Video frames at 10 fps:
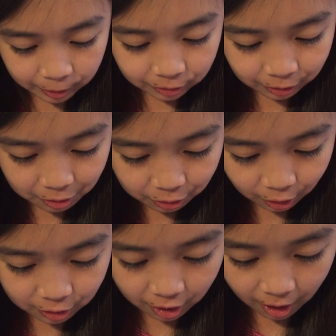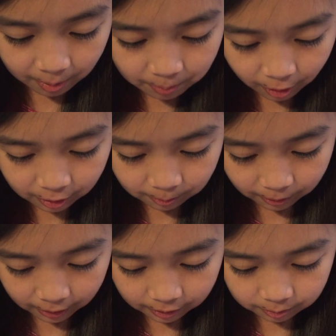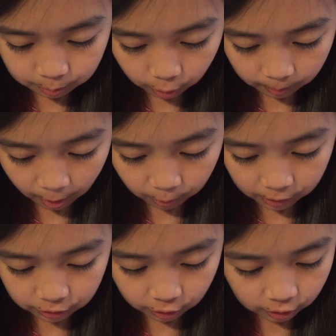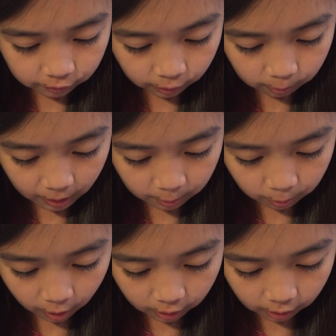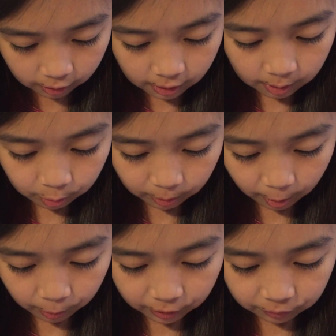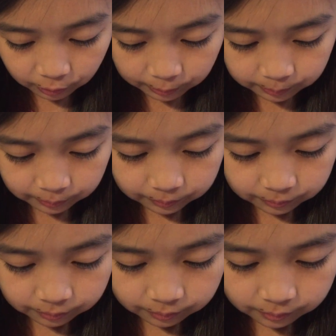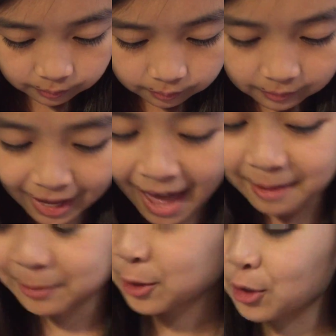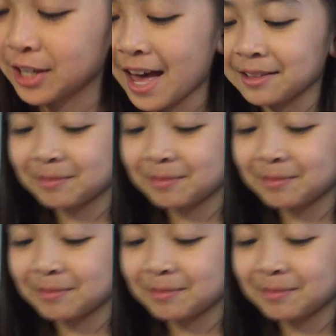put the third cup on a plate and pour about one third of your red water. Pour about one fourth. Ah, told ya.